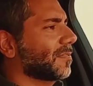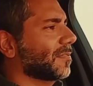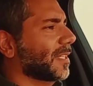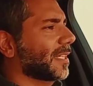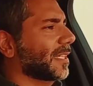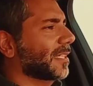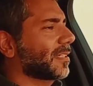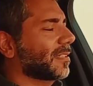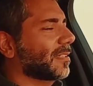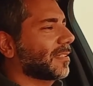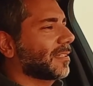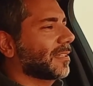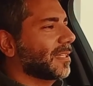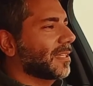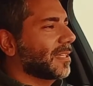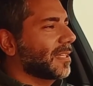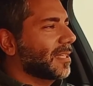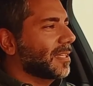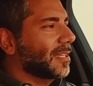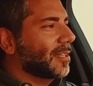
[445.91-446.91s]
Like
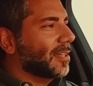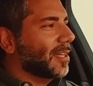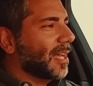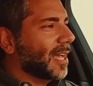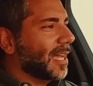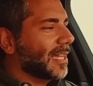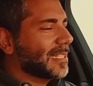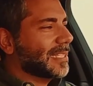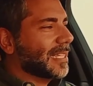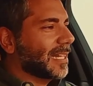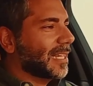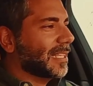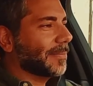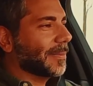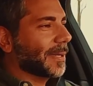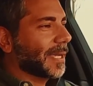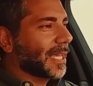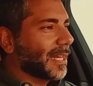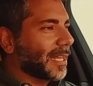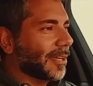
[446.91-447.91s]
I said at the
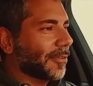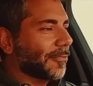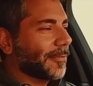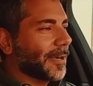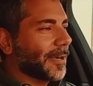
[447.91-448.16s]
beginning,